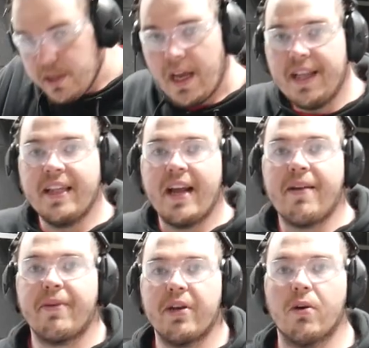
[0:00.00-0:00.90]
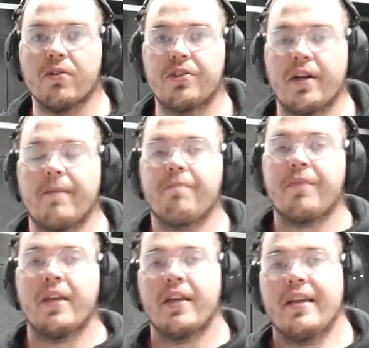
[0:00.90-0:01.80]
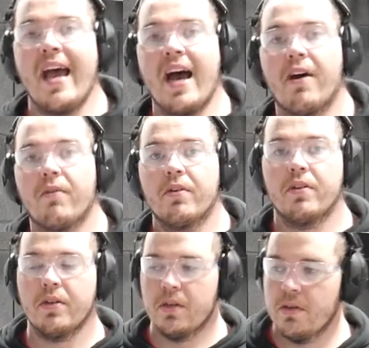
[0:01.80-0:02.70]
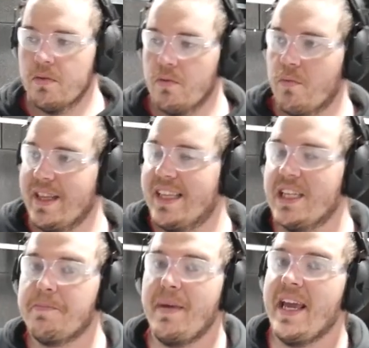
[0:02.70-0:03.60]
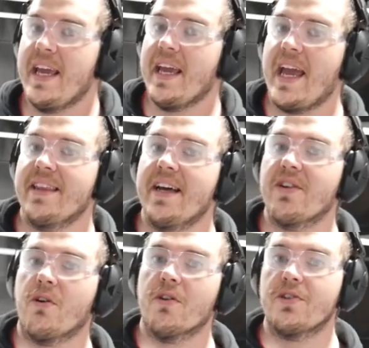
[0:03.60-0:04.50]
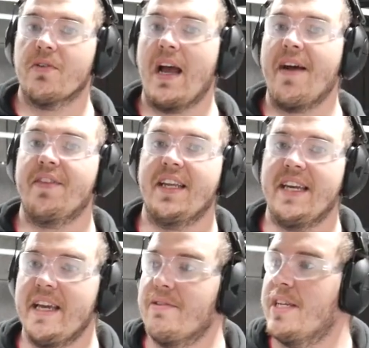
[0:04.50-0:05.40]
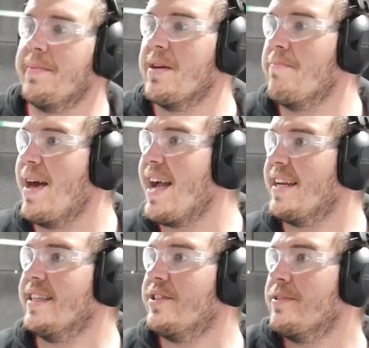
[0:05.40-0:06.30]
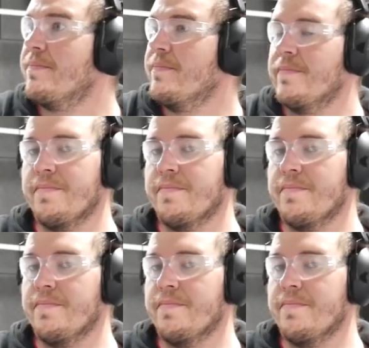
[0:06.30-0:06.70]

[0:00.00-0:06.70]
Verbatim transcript: and then I reholster. Now, with this being a leather holster having the neodymium magnets,